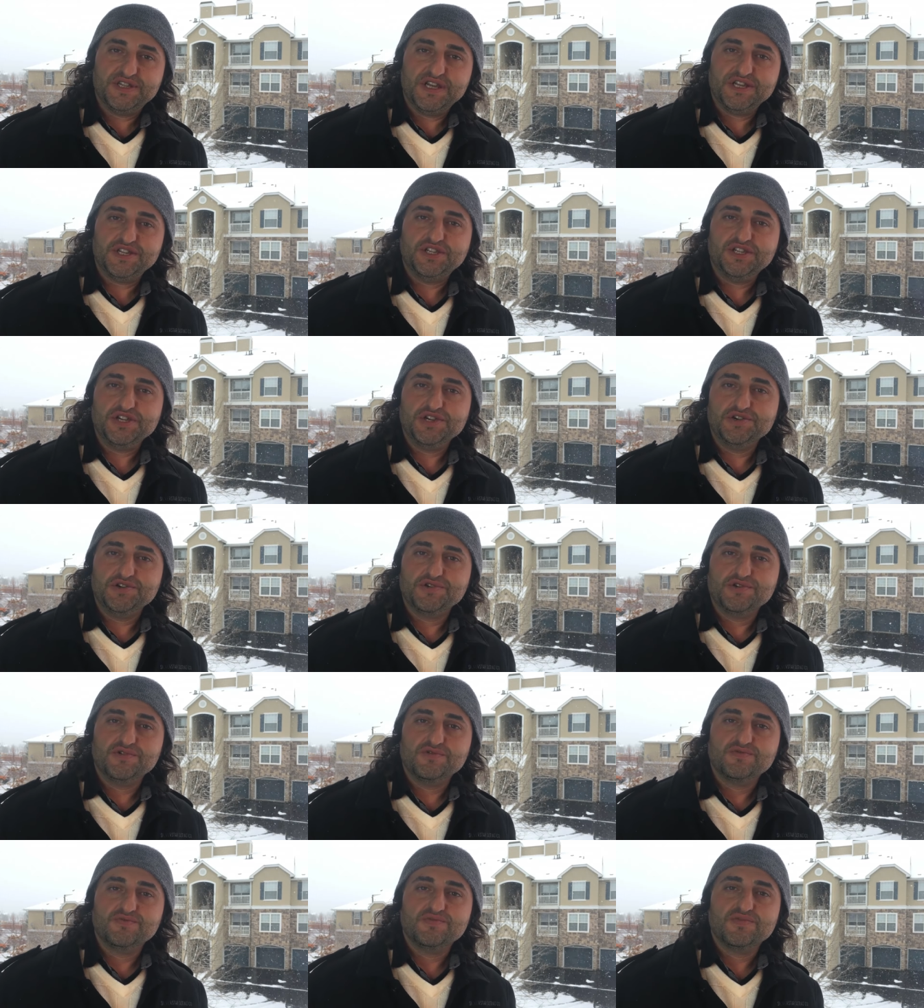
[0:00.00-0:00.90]
Did
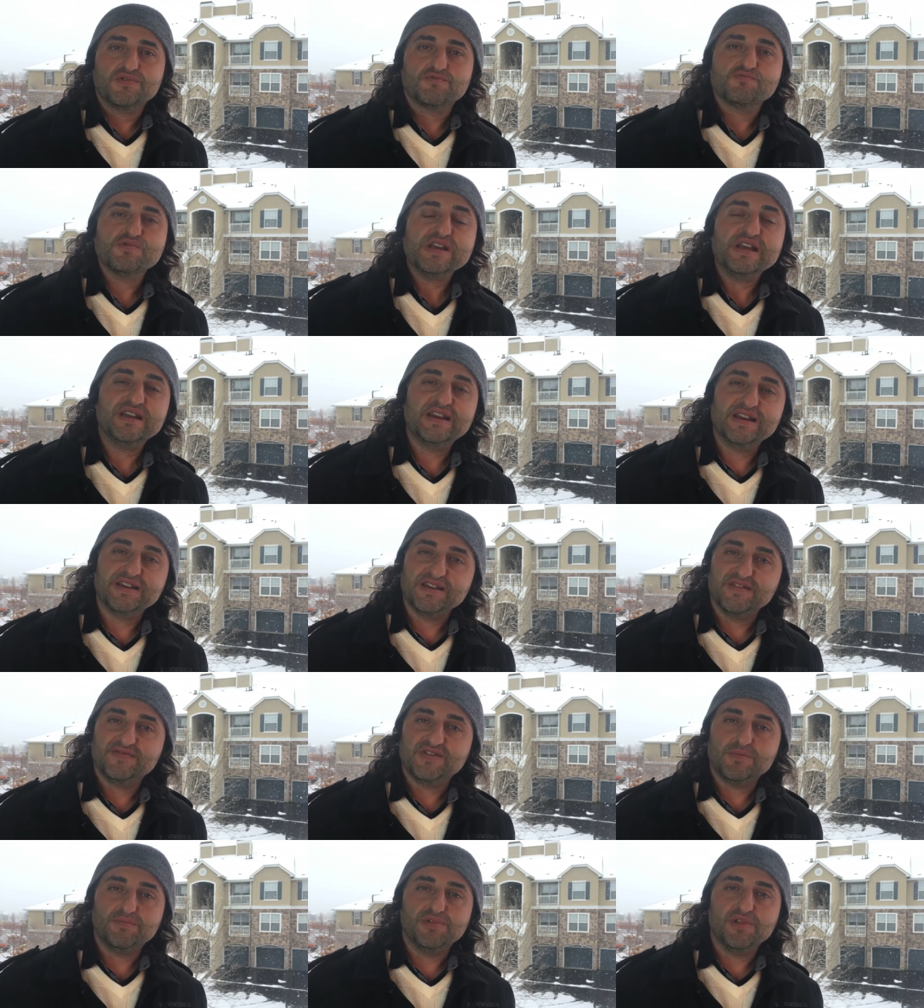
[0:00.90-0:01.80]
you read any
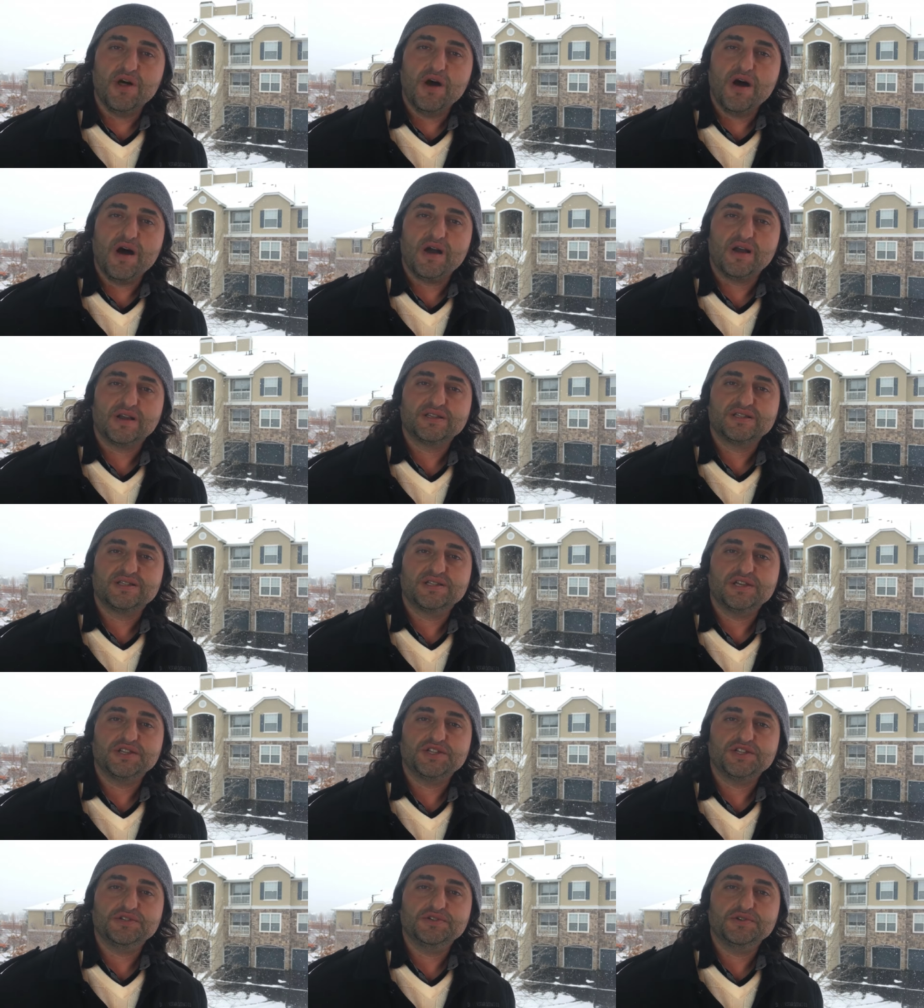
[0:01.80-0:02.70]
of the blogs?
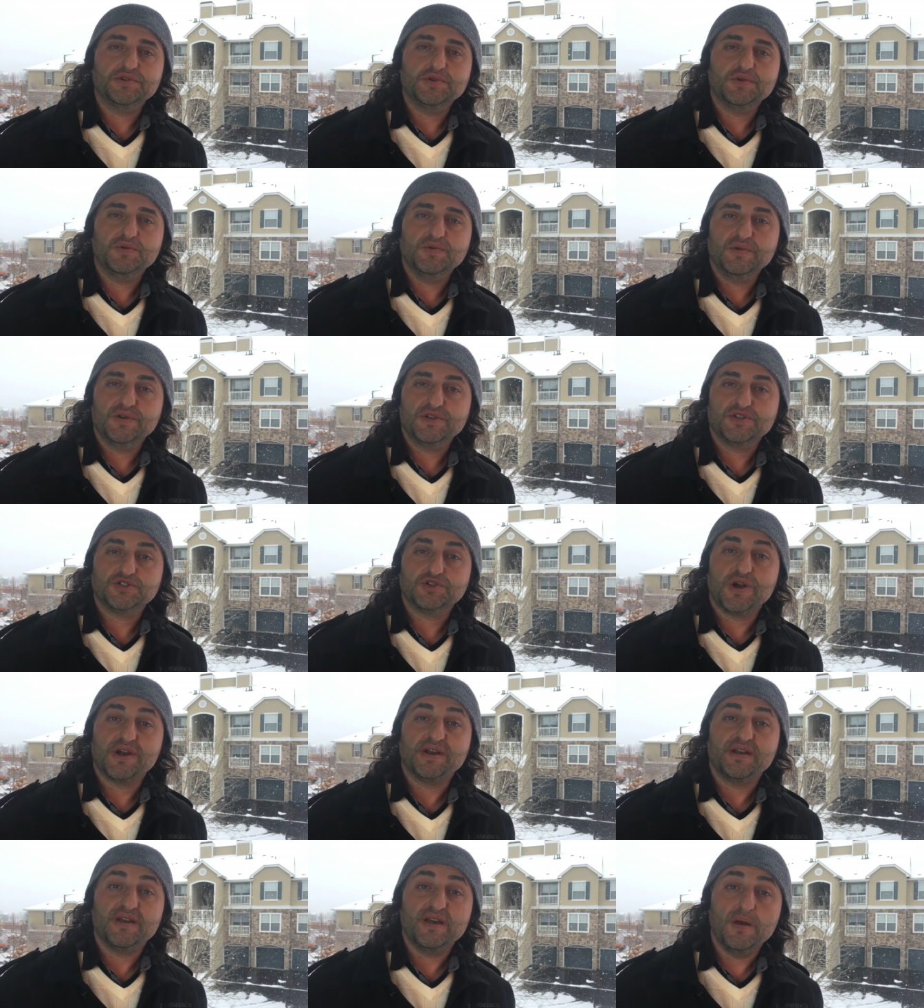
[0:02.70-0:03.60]
Did you
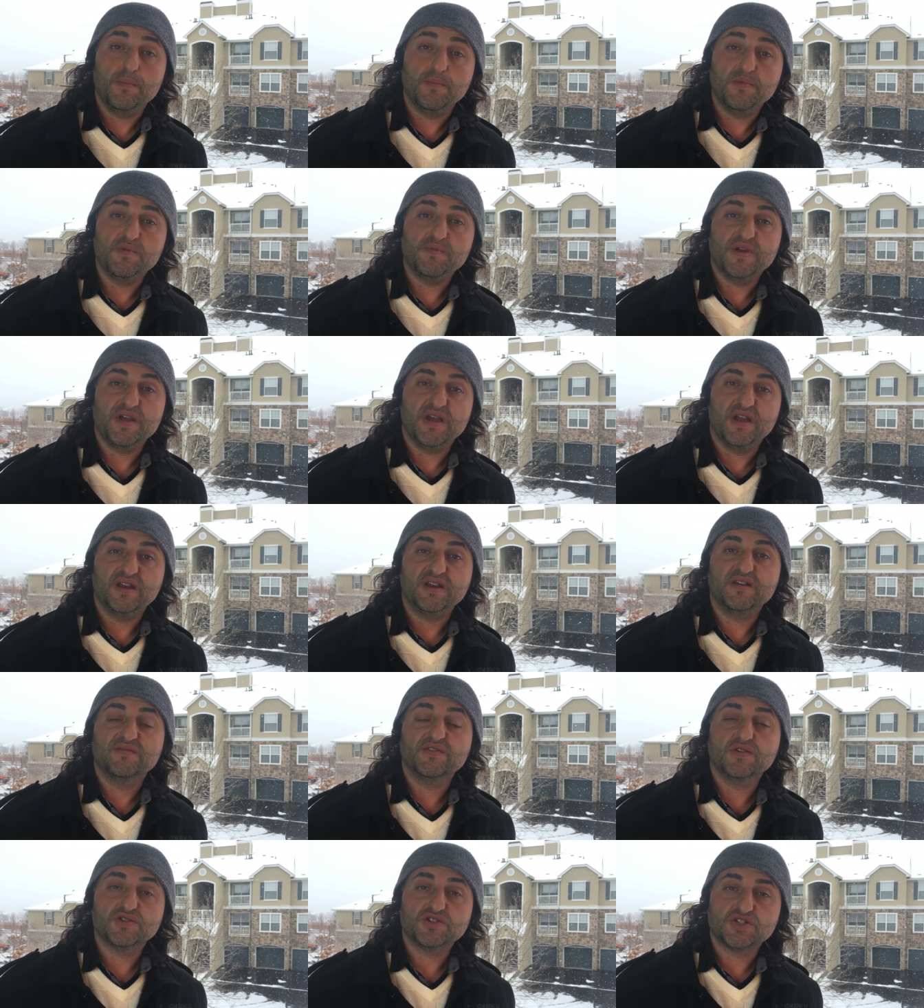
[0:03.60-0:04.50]
try to implement any
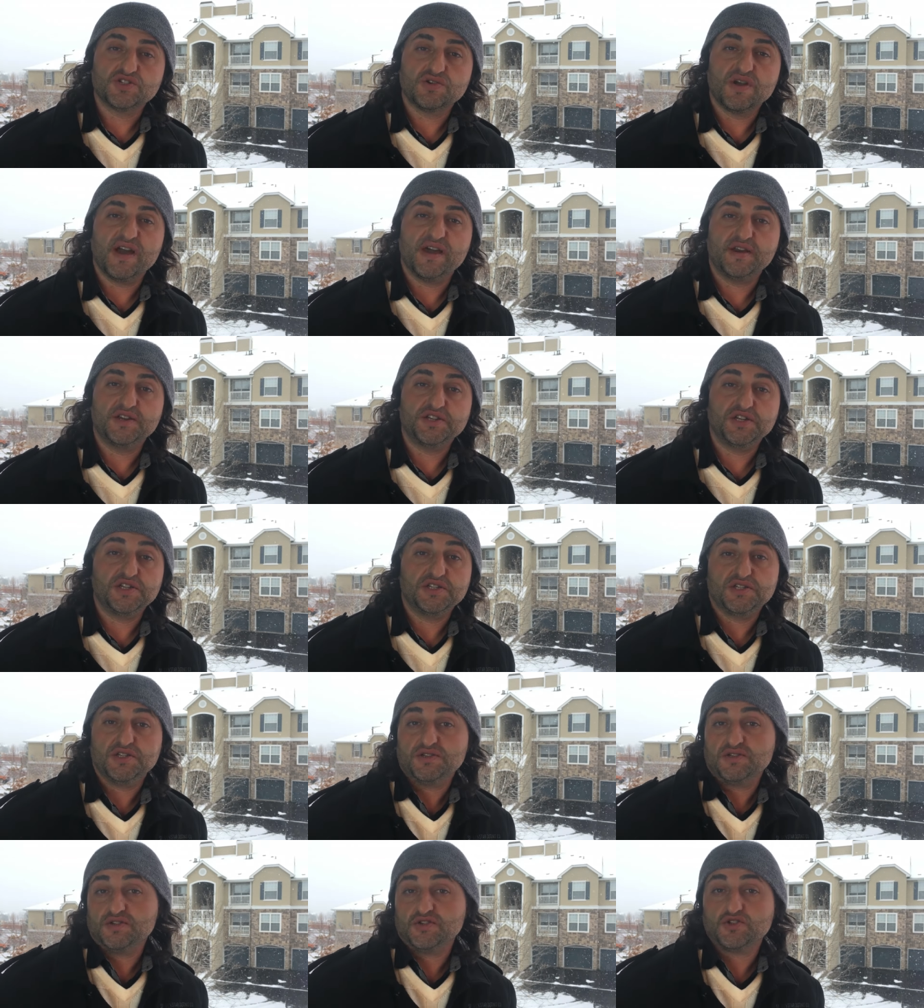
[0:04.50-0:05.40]
of those strategies
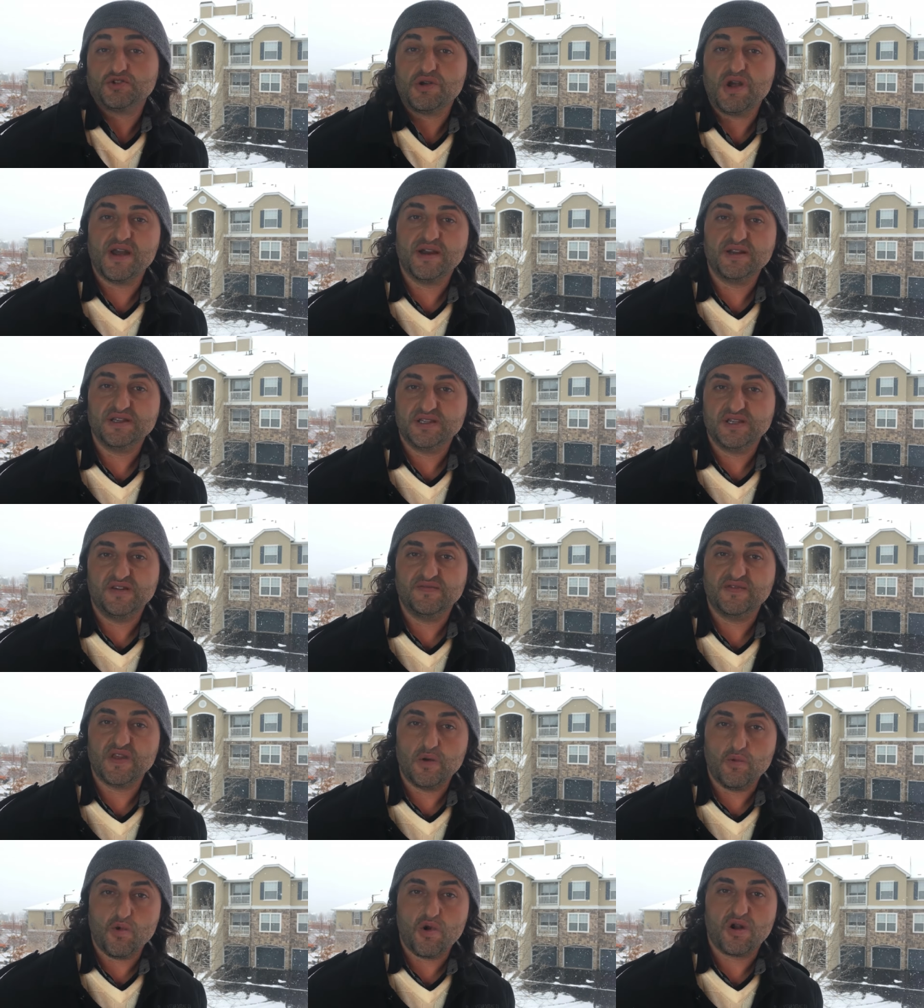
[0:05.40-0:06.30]
just to try to see if
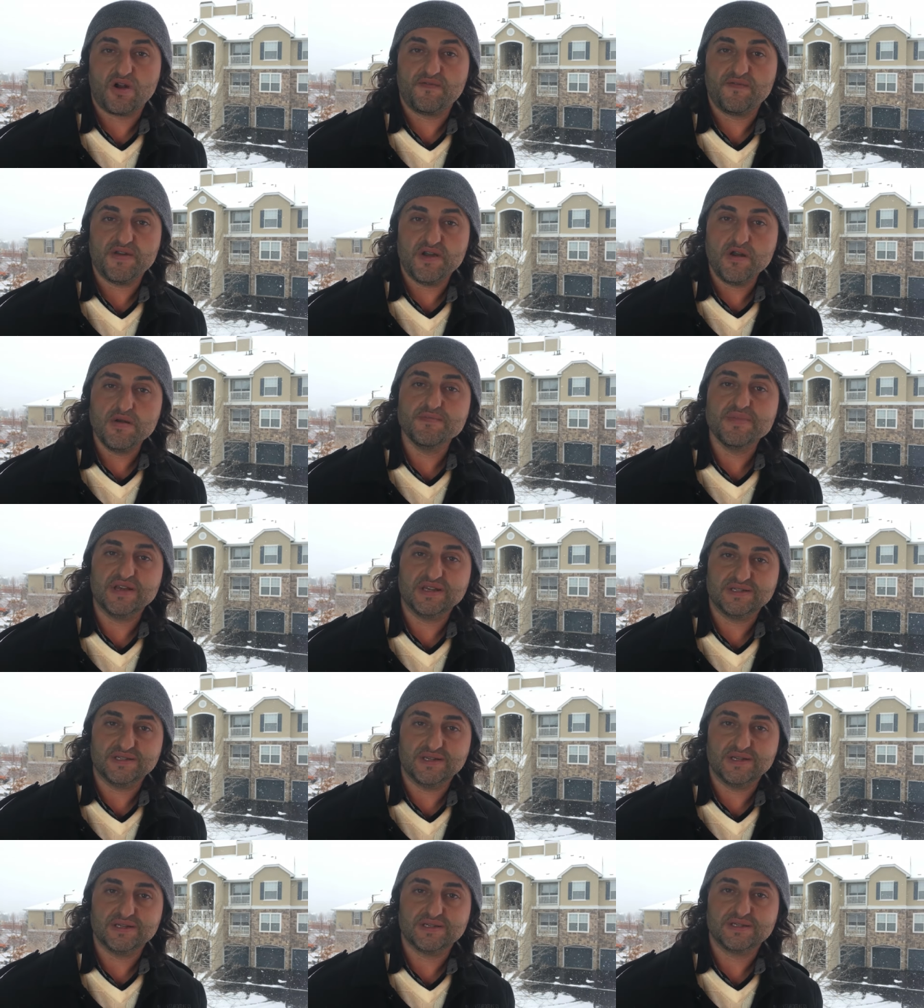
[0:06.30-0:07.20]
they work for your
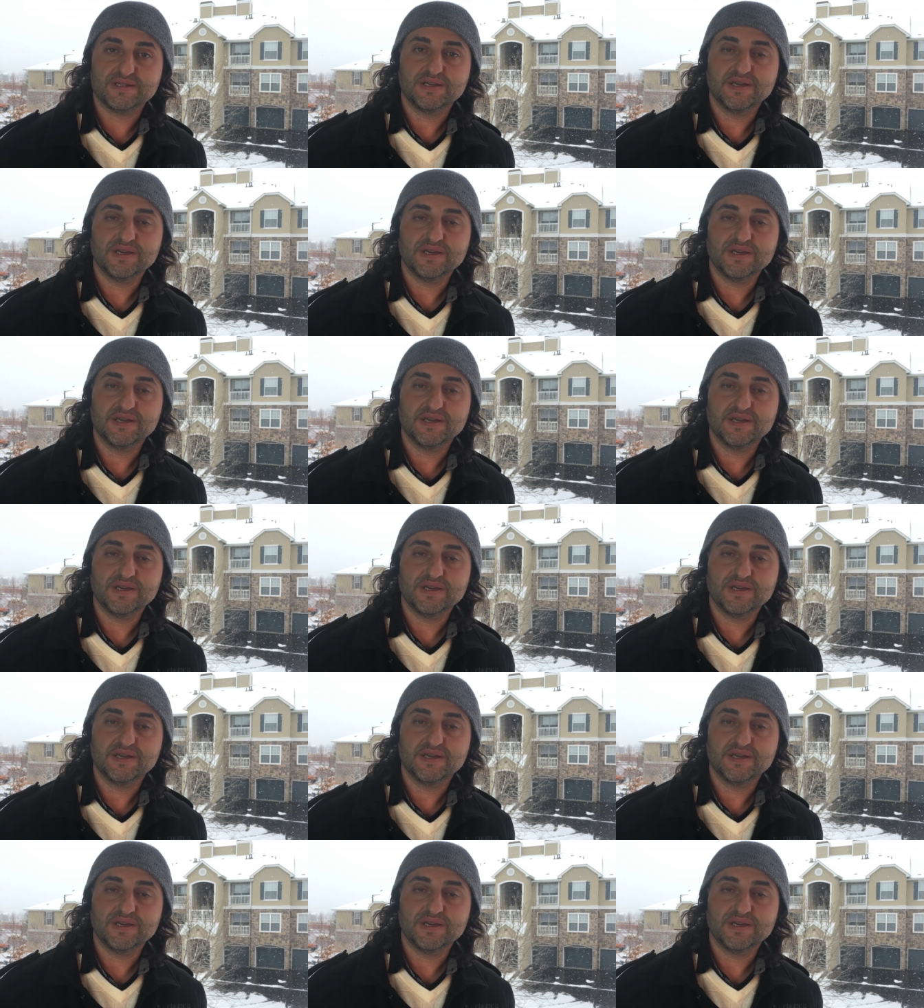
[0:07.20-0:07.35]
business?